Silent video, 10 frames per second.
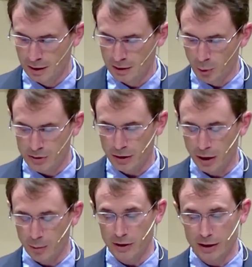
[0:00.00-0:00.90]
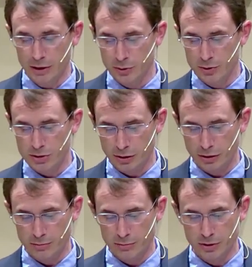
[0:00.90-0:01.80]
The most commonly used
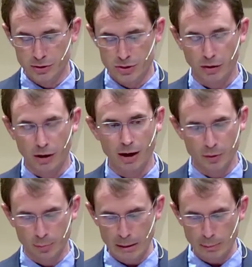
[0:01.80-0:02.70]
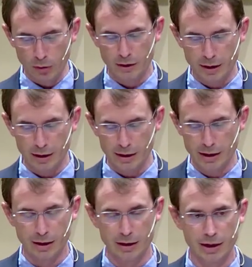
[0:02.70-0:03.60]
term to describe the people of God
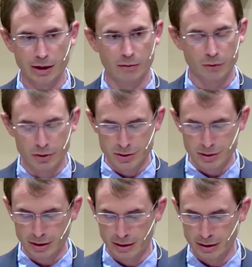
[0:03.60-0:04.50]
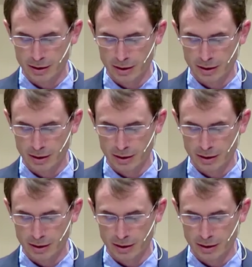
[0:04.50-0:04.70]
in, in conversion